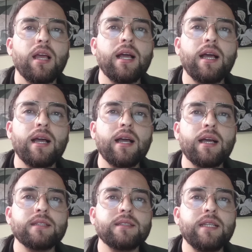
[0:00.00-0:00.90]

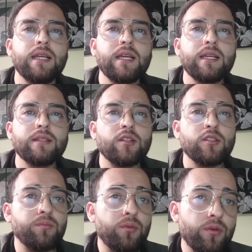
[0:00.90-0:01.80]
As the
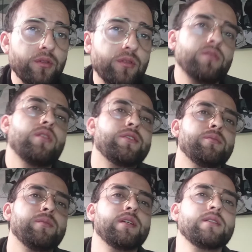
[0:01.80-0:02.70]
transport
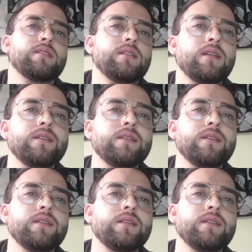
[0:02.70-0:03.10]
documents,